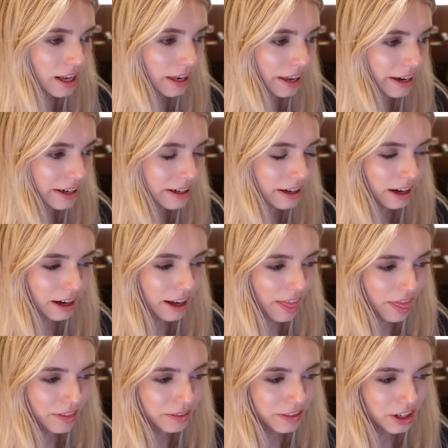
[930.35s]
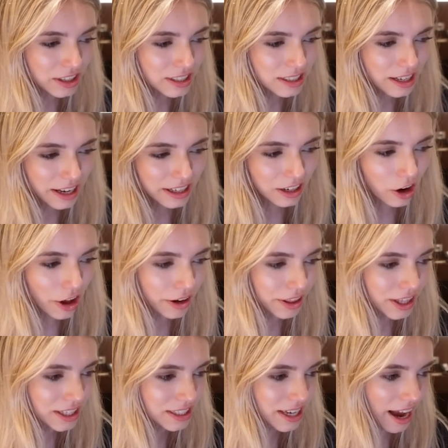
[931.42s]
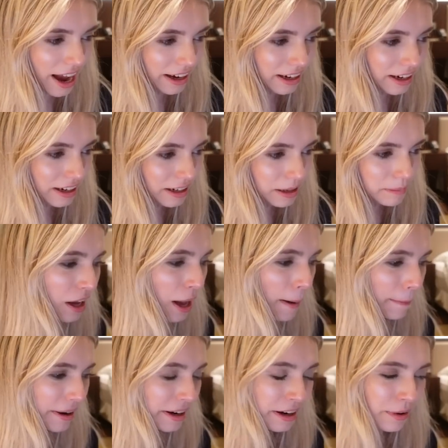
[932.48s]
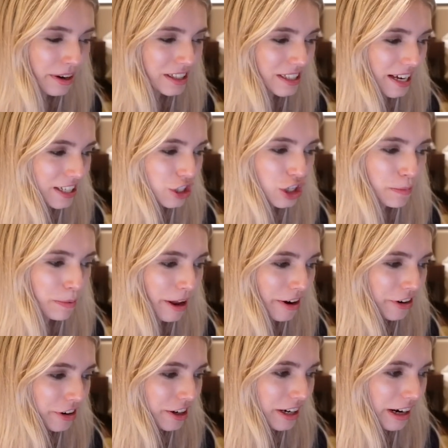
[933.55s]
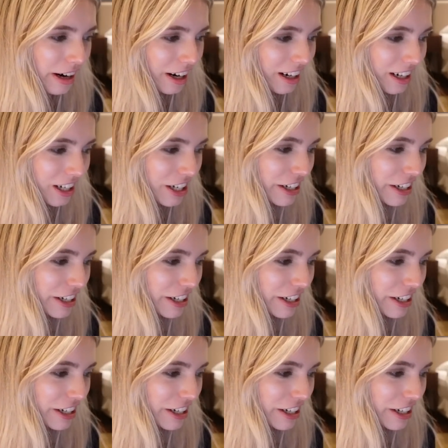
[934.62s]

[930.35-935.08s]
like there's like a lot of things hanging. But anyways, guys, she blundered here.